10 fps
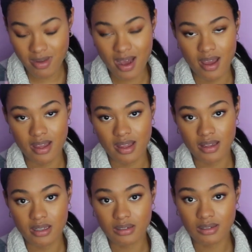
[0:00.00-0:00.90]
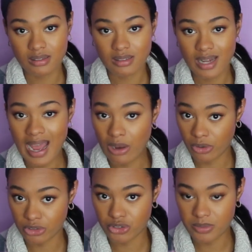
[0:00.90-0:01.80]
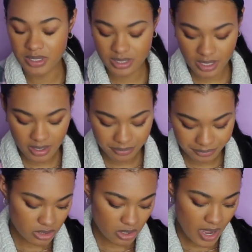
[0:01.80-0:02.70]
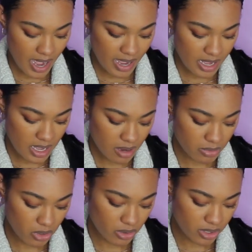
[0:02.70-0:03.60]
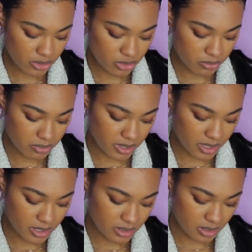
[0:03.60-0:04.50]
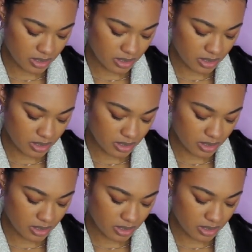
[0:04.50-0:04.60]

my hot oil treatment today. So I am going to put,